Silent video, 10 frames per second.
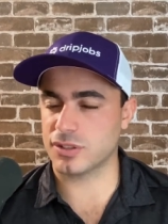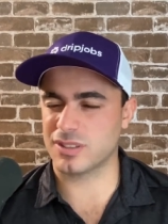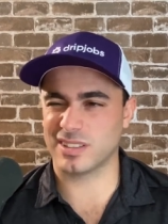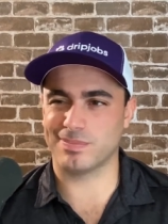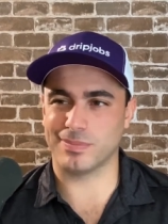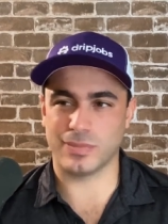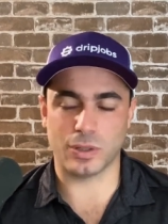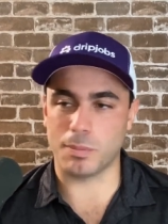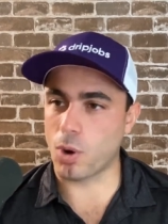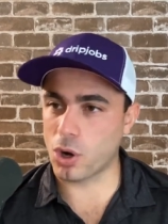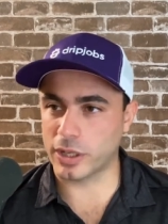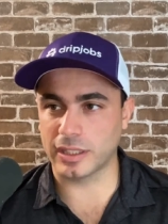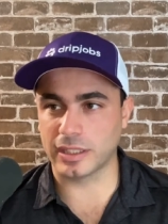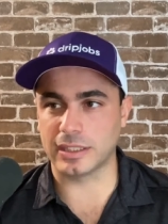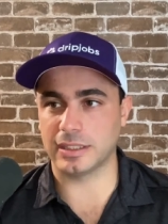just you know,
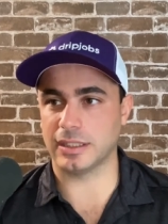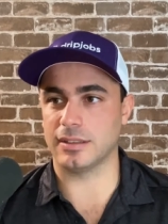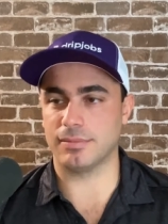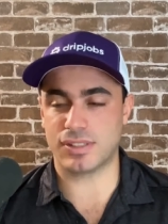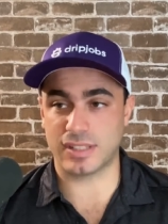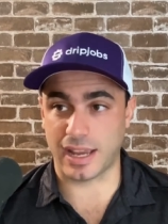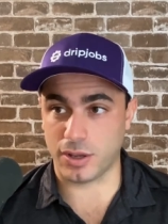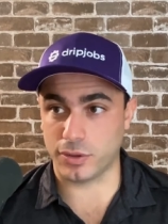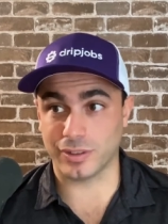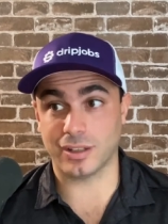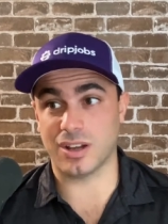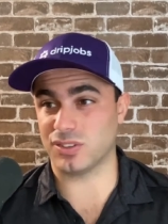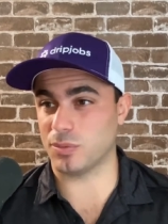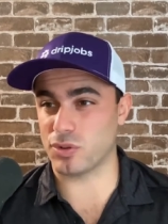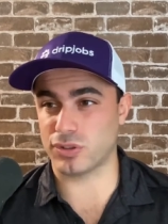marketing and sales and
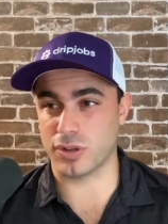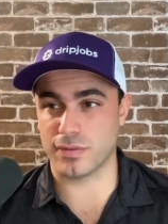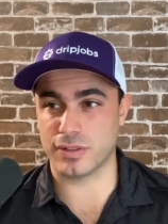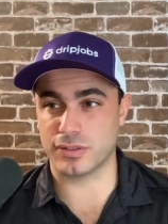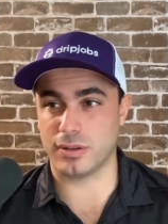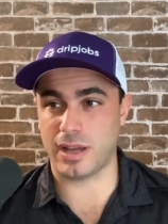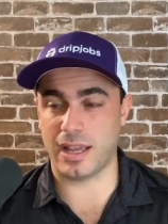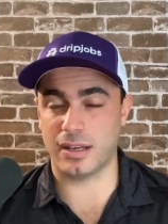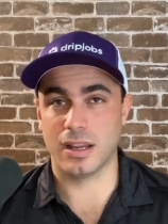customer service. So I had